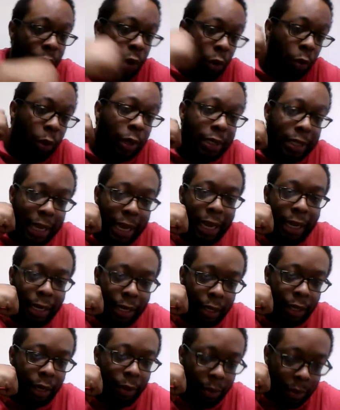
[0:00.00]
which Todd
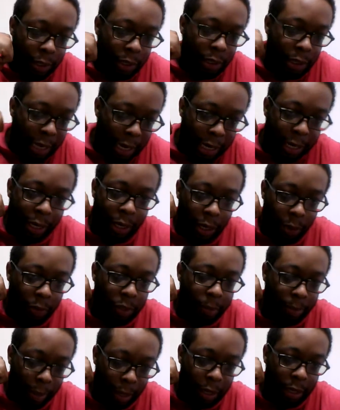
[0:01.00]
Gurley was
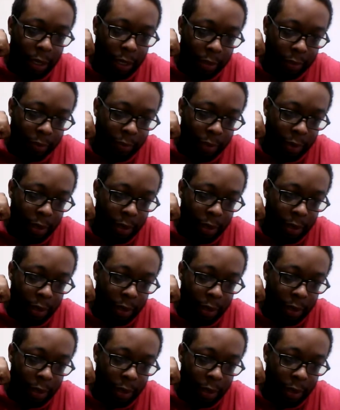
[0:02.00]
a part of,